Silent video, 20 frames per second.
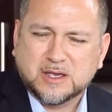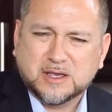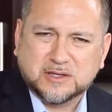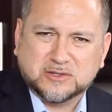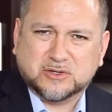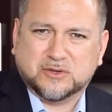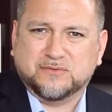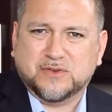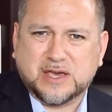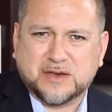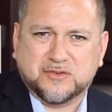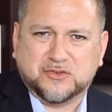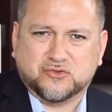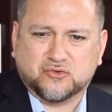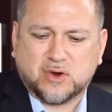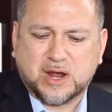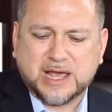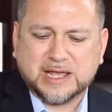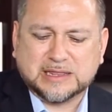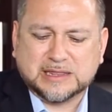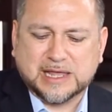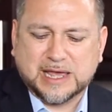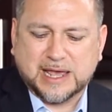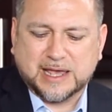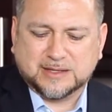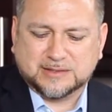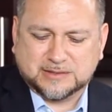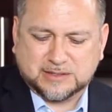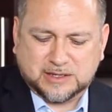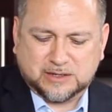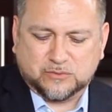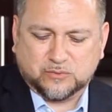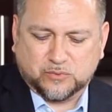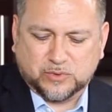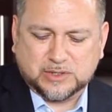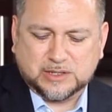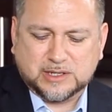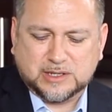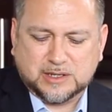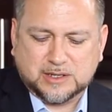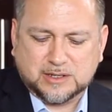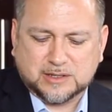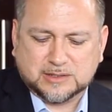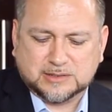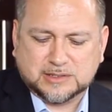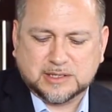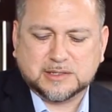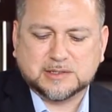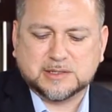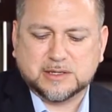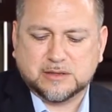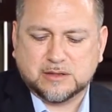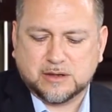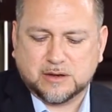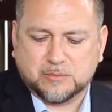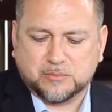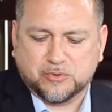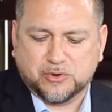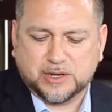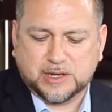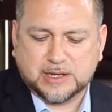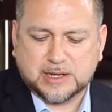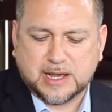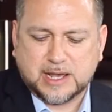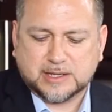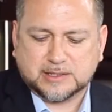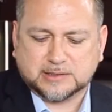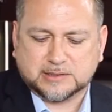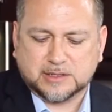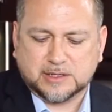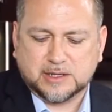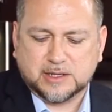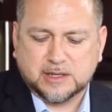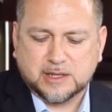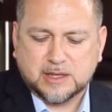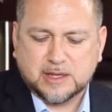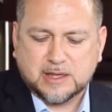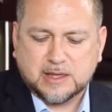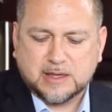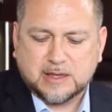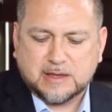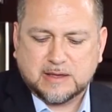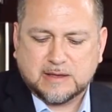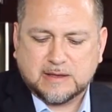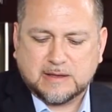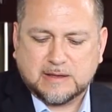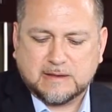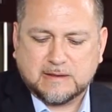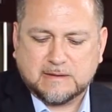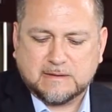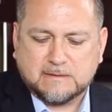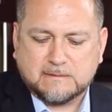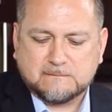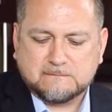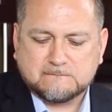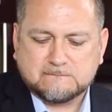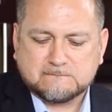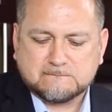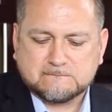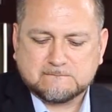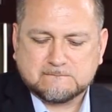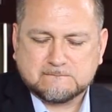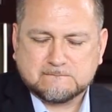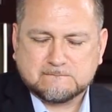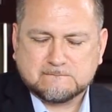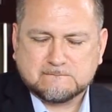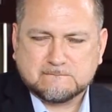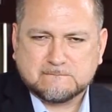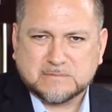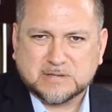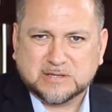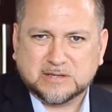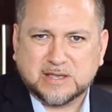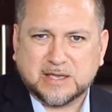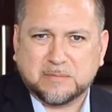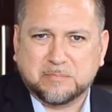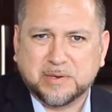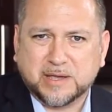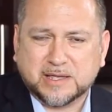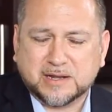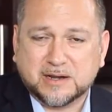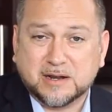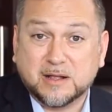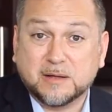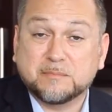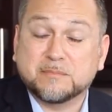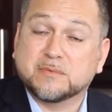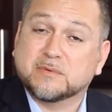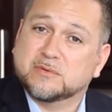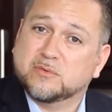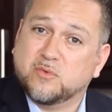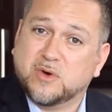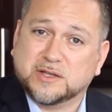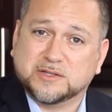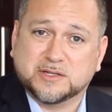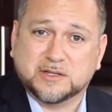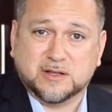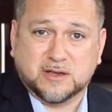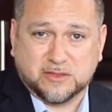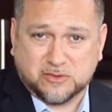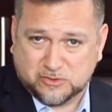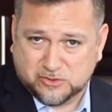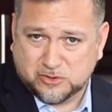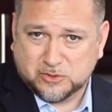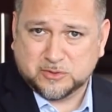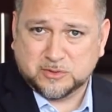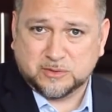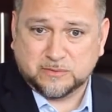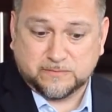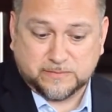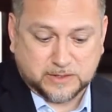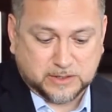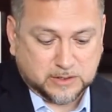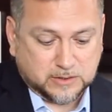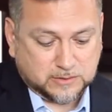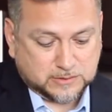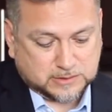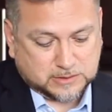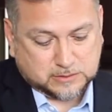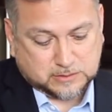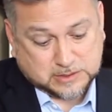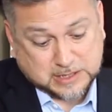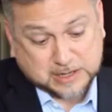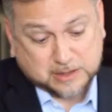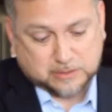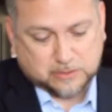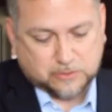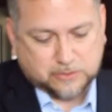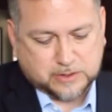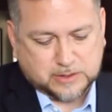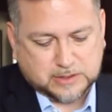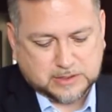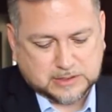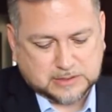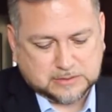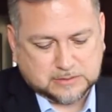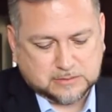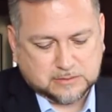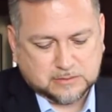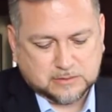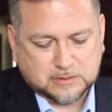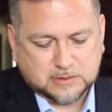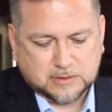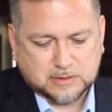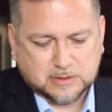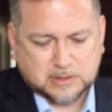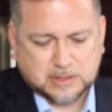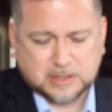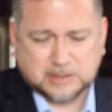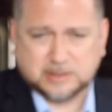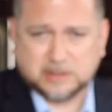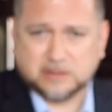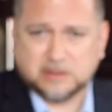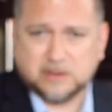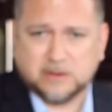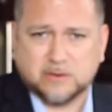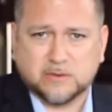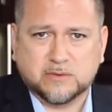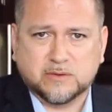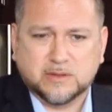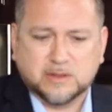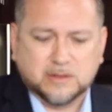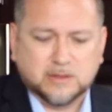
So if you have a dry glass, it really sits in there pretty nicely. So yeah, picking it up, watching other YouTube videos and kind of learning this as I go.